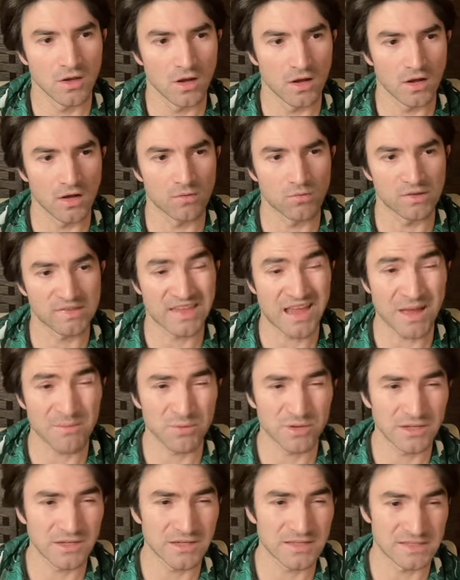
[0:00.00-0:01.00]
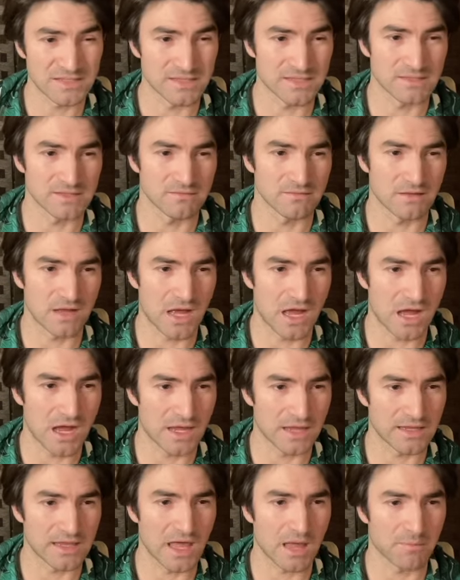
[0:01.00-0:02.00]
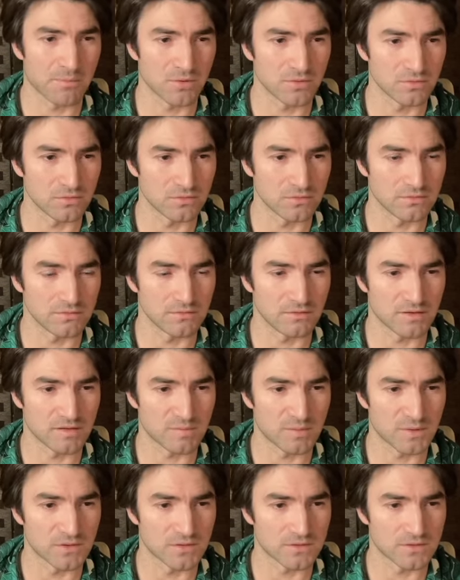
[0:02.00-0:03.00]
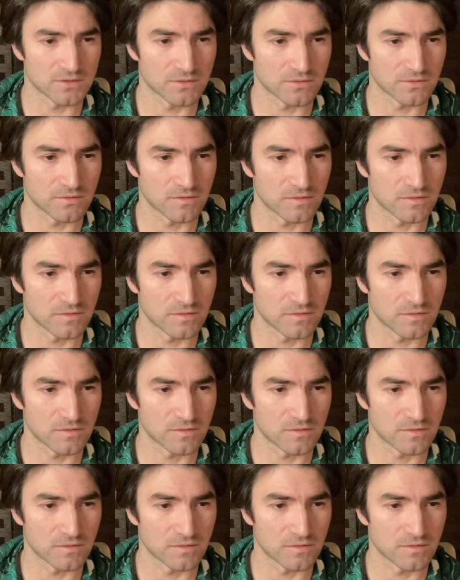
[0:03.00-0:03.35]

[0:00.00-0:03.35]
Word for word: Uh, what's happening is high capital expenditures.